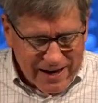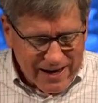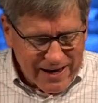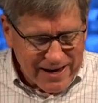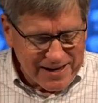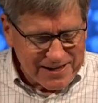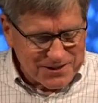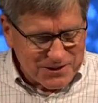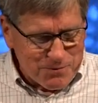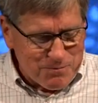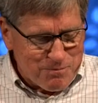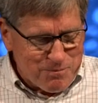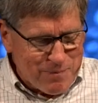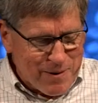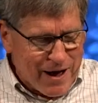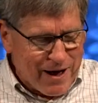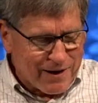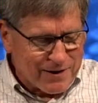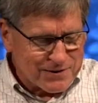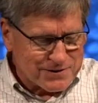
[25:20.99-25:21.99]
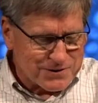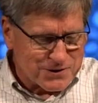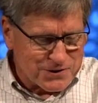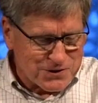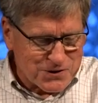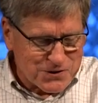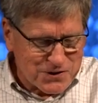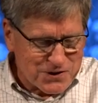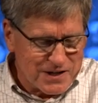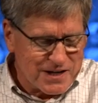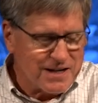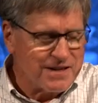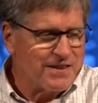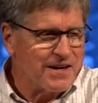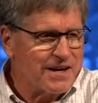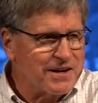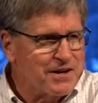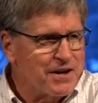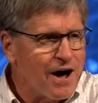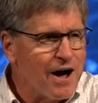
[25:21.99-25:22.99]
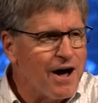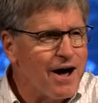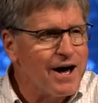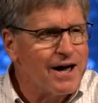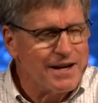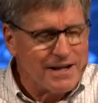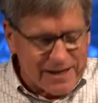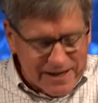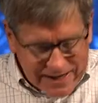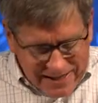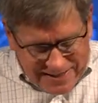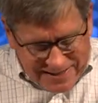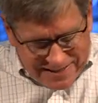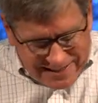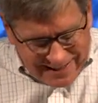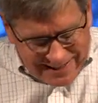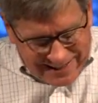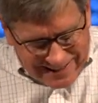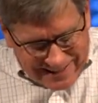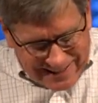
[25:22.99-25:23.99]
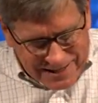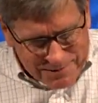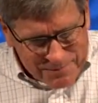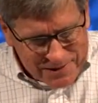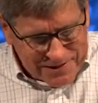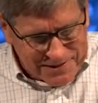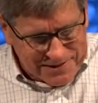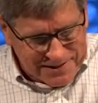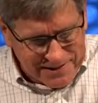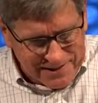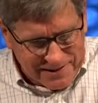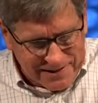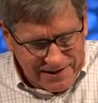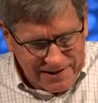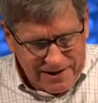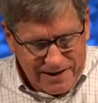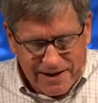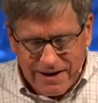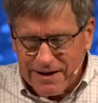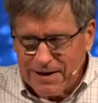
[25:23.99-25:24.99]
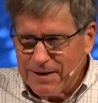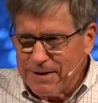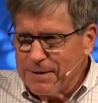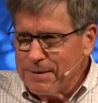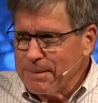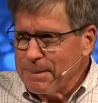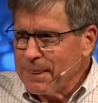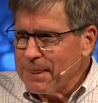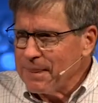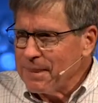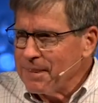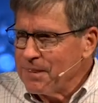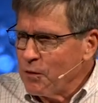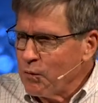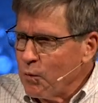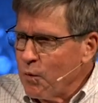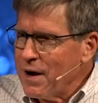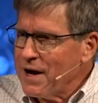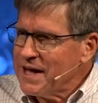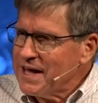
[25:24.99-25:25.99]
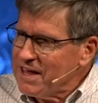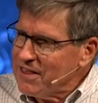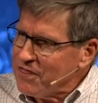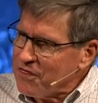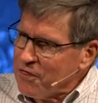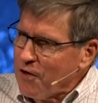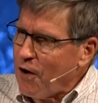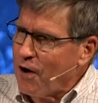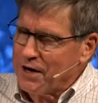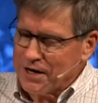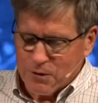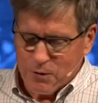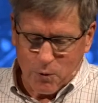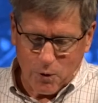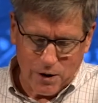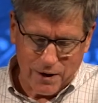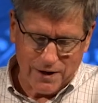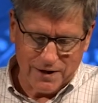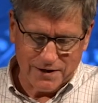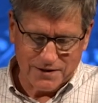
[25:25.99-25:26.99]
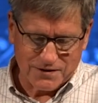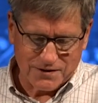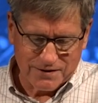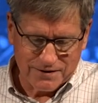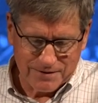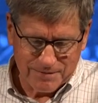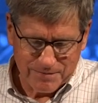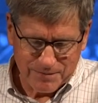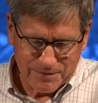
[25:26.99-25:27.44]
He's about to see that God isn't limited the way he thought he was.